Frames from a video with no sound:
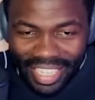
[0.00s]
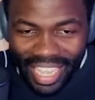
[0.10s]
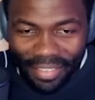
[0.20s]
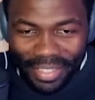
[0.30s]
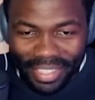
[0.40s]

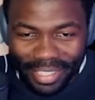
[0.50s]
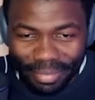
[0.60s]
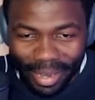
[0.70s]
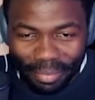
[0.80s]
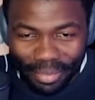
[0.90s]
Ever since
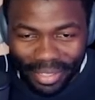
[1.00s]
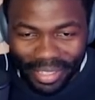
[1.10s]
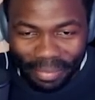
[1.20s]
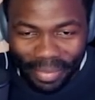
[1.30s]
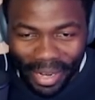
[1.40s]
my
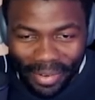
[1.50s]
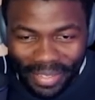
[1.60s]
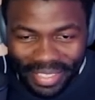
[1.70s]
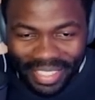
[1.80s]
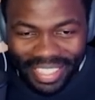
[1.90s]
brother and
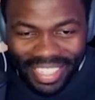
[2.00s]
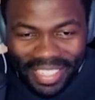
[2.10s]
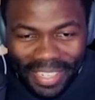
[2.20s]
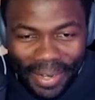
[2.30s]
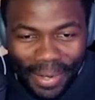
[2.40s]
parents,
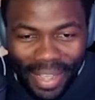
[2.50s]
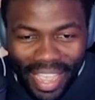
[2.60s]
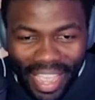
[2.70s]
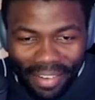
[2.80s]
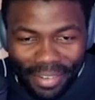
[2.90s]

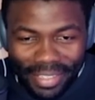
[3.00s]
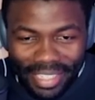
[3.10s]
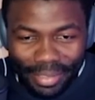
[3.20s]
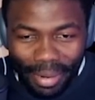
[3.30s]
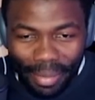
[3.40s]
ever
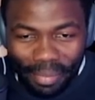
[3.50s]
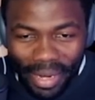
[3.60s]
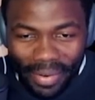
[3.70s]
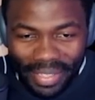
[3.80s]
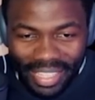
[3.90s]
since my
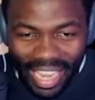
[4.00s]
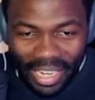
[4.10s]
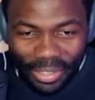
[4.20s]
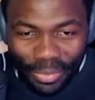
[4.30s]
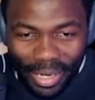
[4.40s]
parents
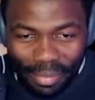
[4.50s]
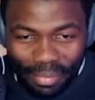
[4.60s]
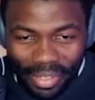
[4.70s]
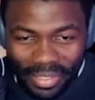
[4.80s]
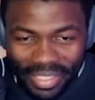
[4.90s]
and three
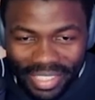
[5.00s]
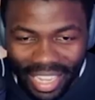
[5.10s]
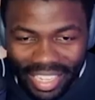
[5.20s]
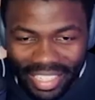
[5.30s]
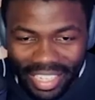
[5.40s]
brothers
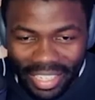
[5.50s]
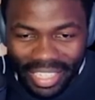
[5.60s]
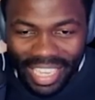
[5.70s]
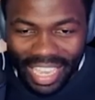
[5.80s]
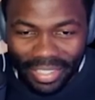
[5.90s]
died in a
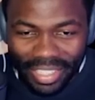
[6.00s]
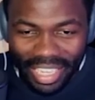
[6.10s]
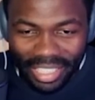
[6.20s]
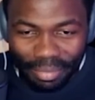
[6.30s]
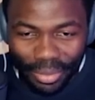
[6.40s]
gasoline
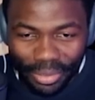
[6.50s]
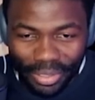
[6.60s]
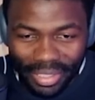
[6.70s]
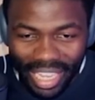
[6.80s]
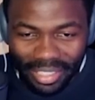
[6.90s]

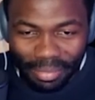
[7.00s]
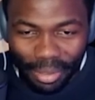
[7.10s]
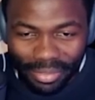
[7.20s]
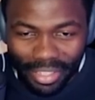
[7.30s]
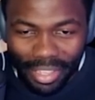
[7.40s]
explosion last
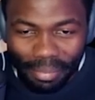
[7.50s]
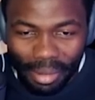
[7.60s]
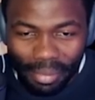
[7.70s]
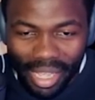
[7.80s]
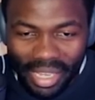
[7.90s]
month,
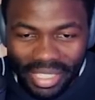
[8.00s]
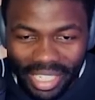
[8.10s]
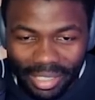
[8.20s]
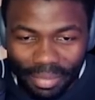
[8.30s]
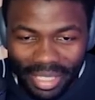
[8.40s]
my mind
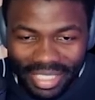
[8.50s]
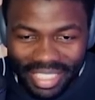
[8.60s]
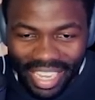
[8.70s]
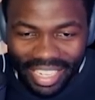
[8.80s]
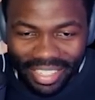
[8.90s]
has been
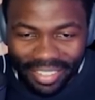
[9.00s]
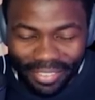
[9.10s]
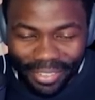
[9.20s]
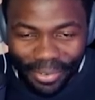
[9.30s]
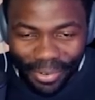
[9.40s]
dead.
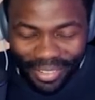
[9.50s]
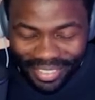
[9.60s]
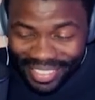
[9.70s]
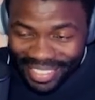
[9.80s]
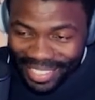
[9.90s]

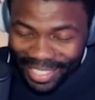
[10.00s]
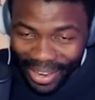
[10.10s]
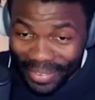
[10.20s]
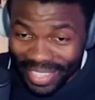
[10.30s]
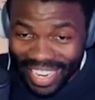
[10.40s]

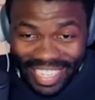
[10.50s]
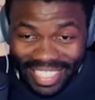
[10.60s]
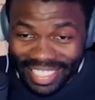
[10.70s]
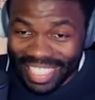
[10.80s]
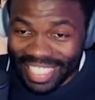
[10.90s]

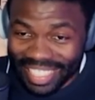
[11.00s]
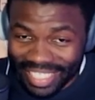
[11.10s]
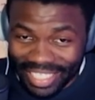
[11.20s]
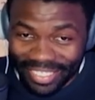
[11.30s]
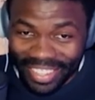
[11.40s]
Okay,
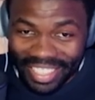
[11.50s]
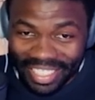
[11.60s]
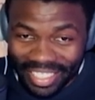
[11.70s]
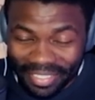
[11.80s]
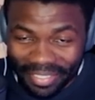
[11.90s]
Jesus
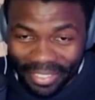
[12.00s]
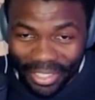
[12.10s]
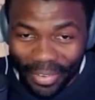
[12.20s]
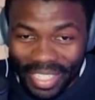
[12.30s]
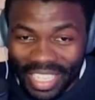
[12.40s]
Christ, we're
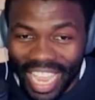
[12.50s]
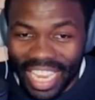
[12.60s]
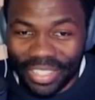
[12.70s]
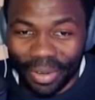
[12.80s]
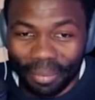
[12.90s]
going the
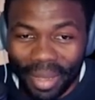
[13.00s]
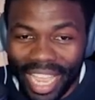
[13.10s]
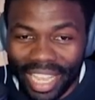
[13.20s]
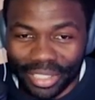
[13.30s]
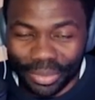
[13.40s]
extra
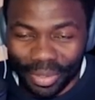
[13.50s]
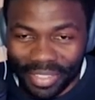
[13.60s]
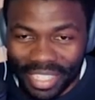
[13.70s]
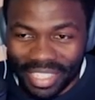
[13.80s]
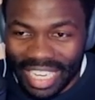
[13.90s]
miles
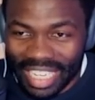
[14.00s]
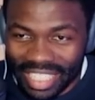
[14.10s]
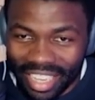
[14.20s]
with these edits,